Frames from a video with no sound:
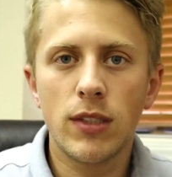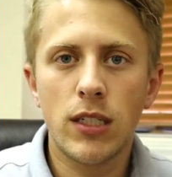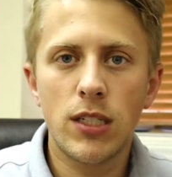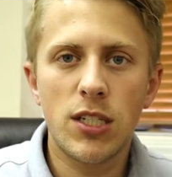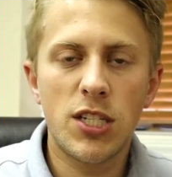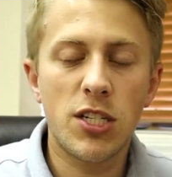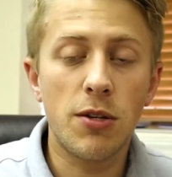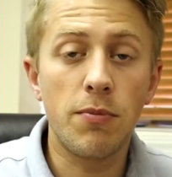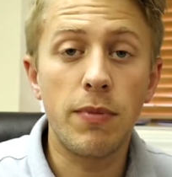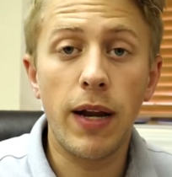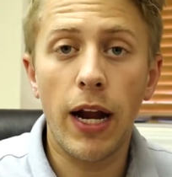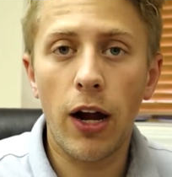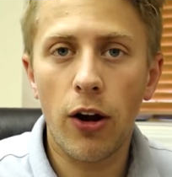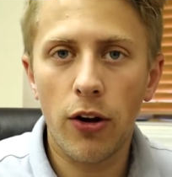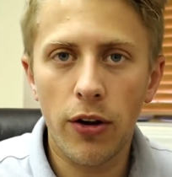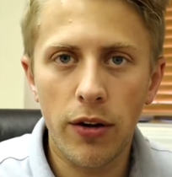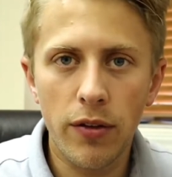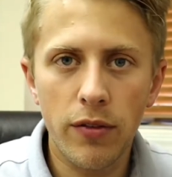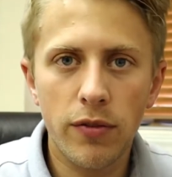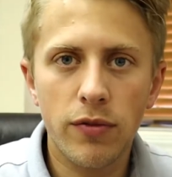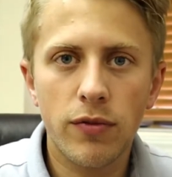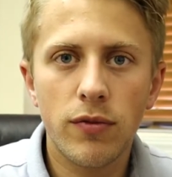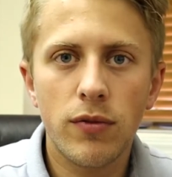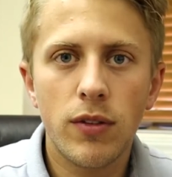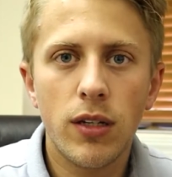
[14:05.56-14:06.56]
some
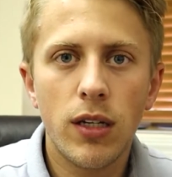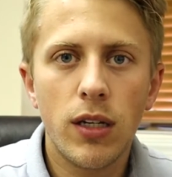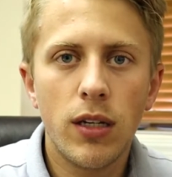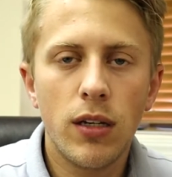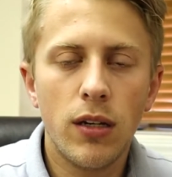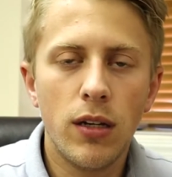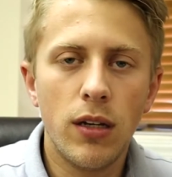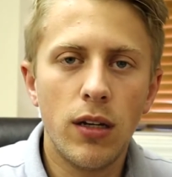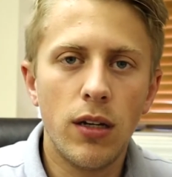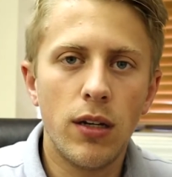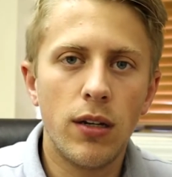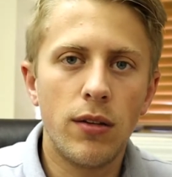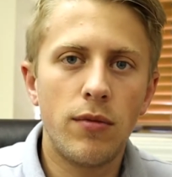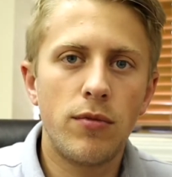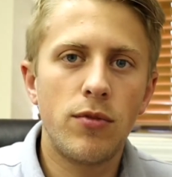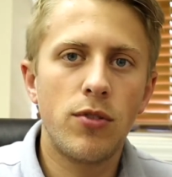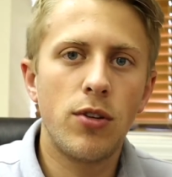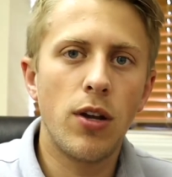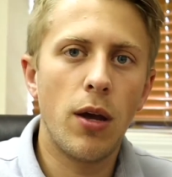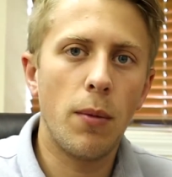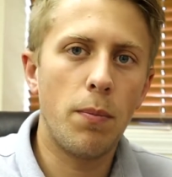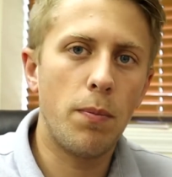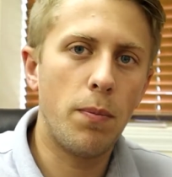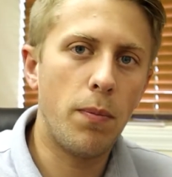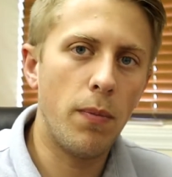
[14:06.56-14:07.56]
narrative,
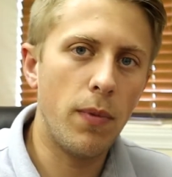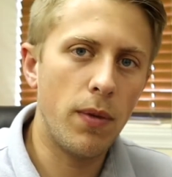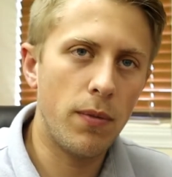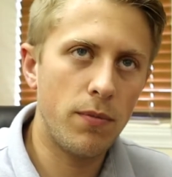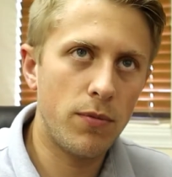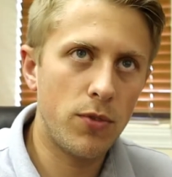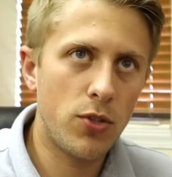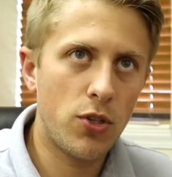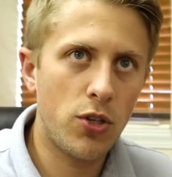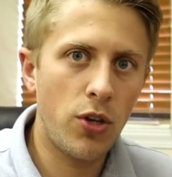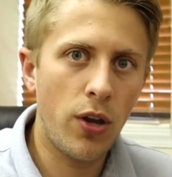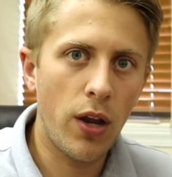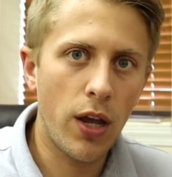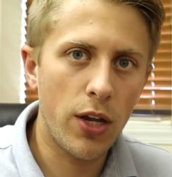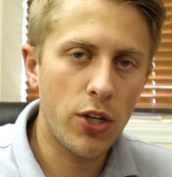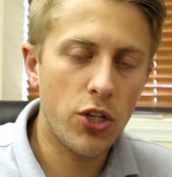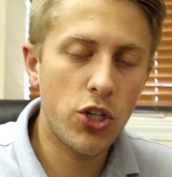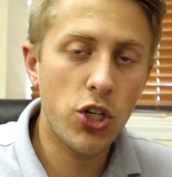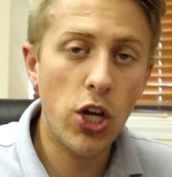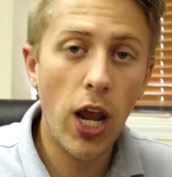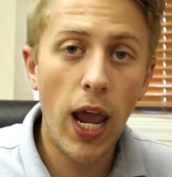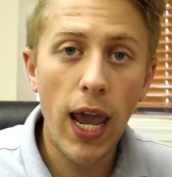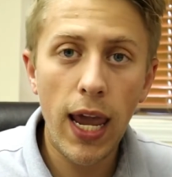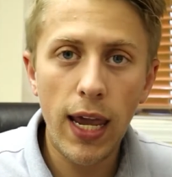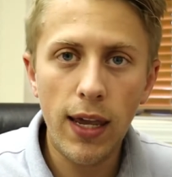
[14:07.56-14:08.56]
a
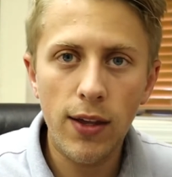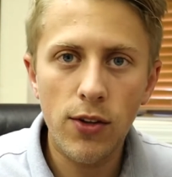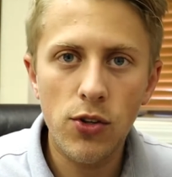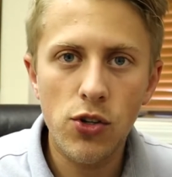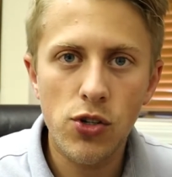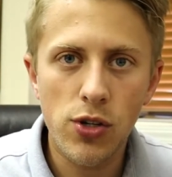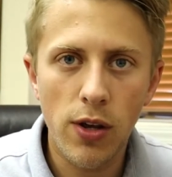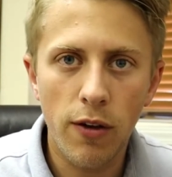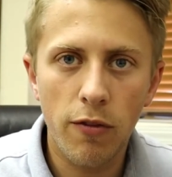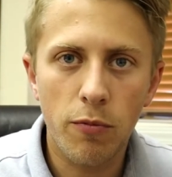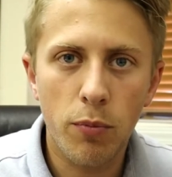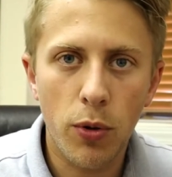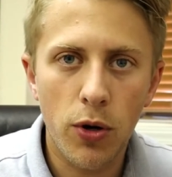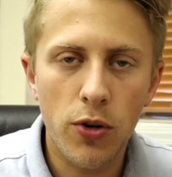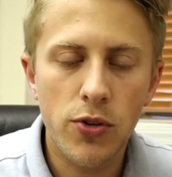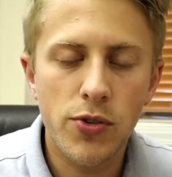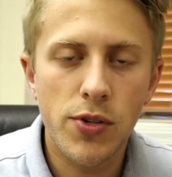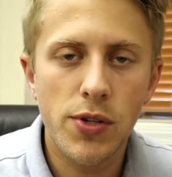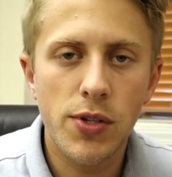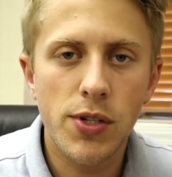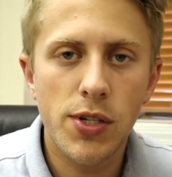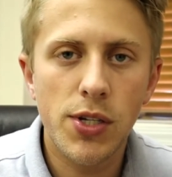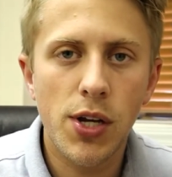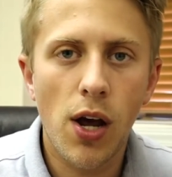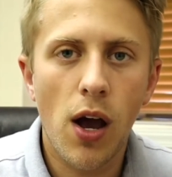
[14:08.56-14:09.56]
change of
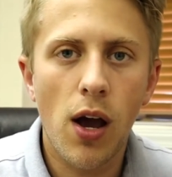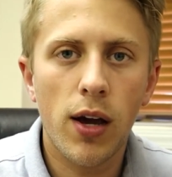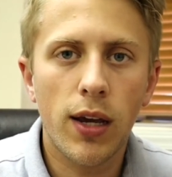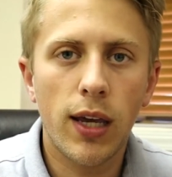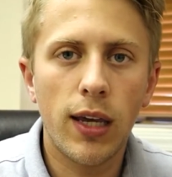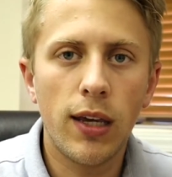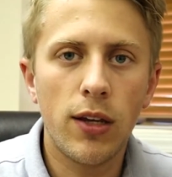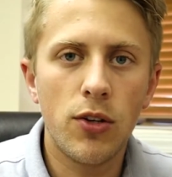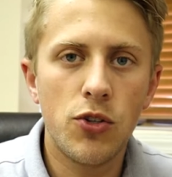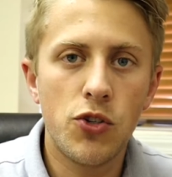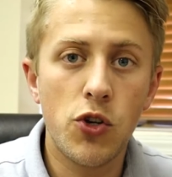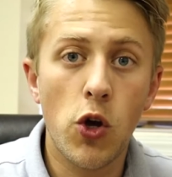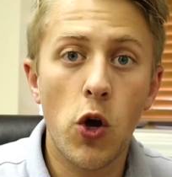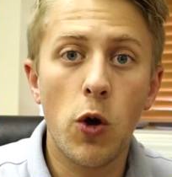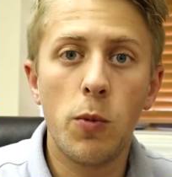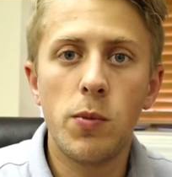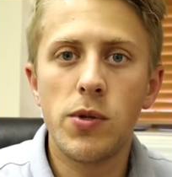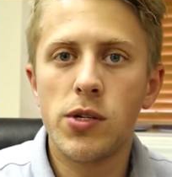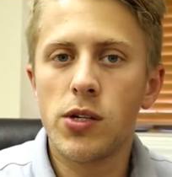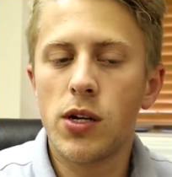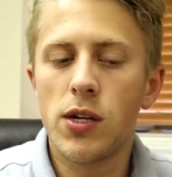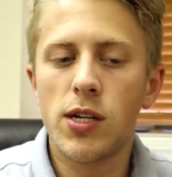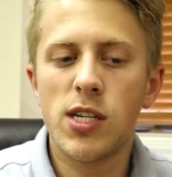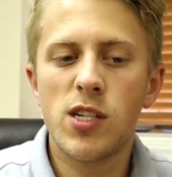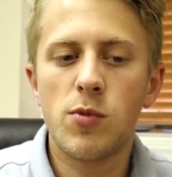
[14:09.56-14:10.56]
persons talking. Job
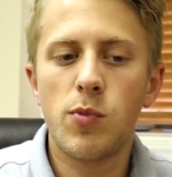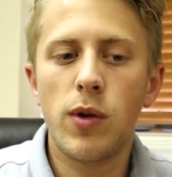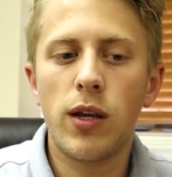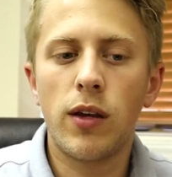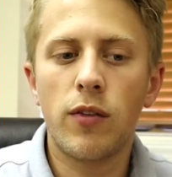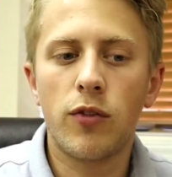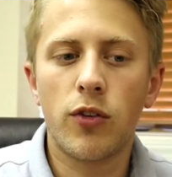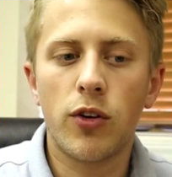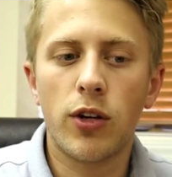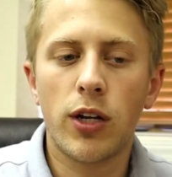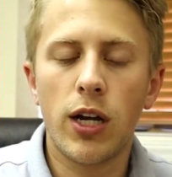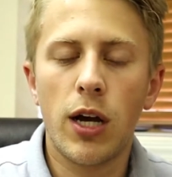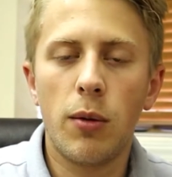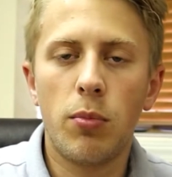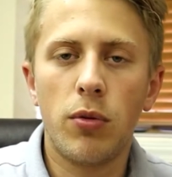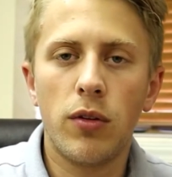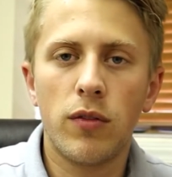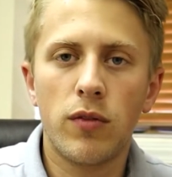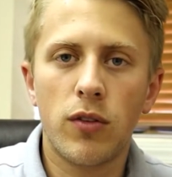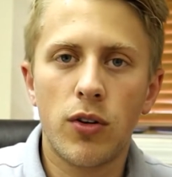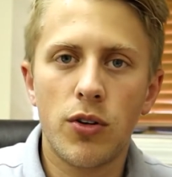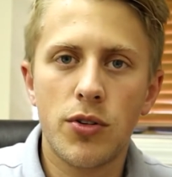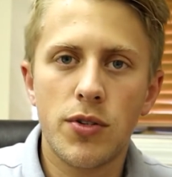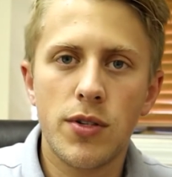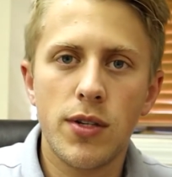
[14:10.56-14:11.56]
is going to speak for a couple of
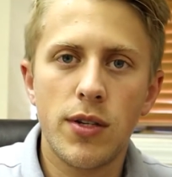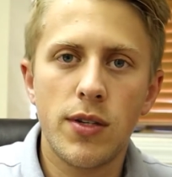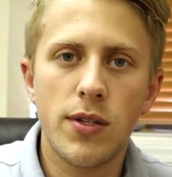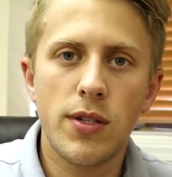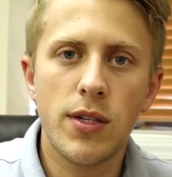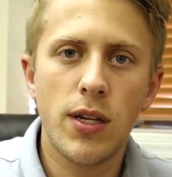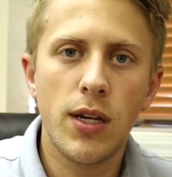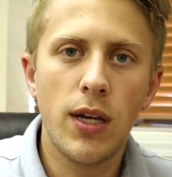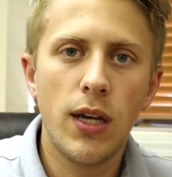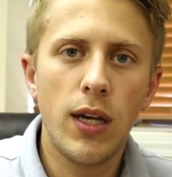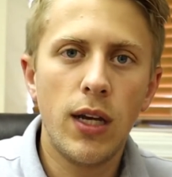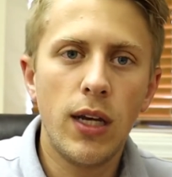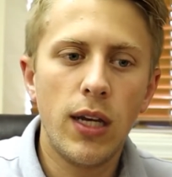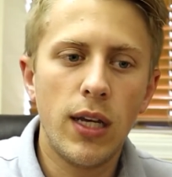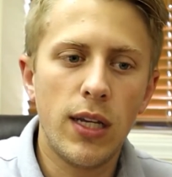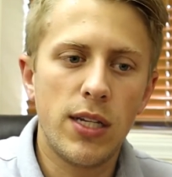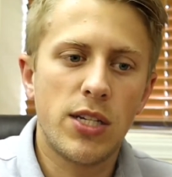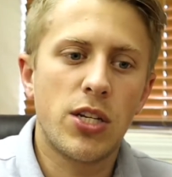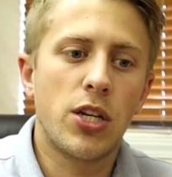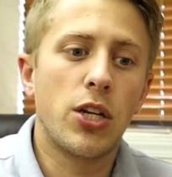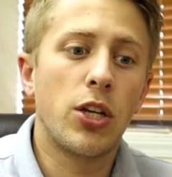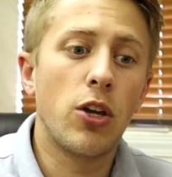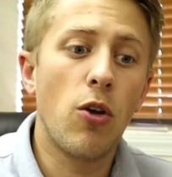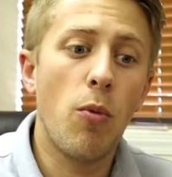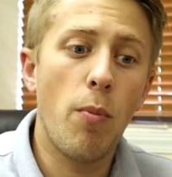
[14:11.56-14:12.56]
verses, and it's
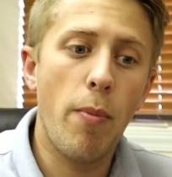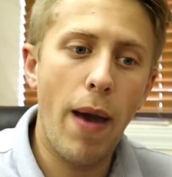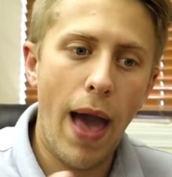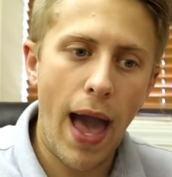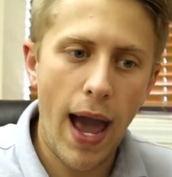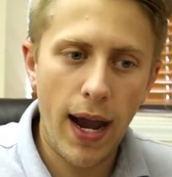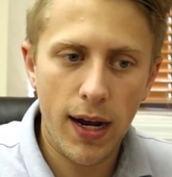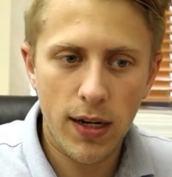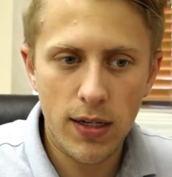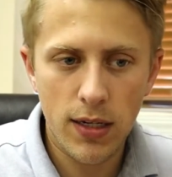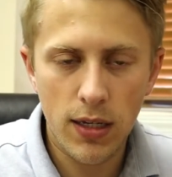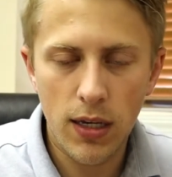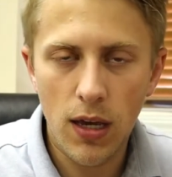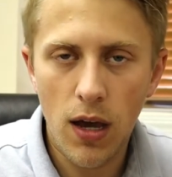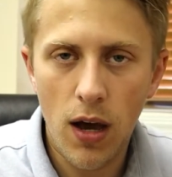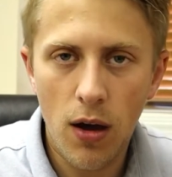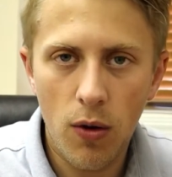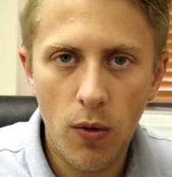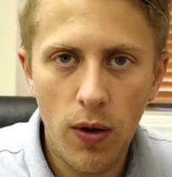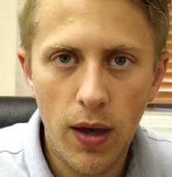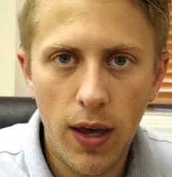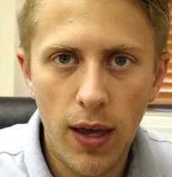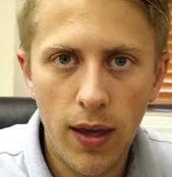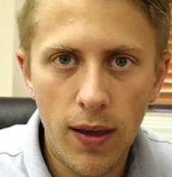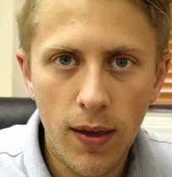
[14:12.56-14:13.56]
going to go back to
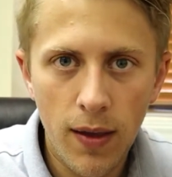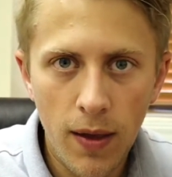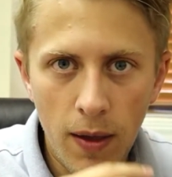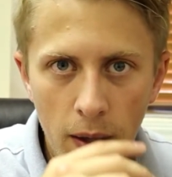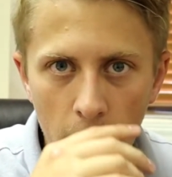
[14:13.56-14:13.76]
Yahweh.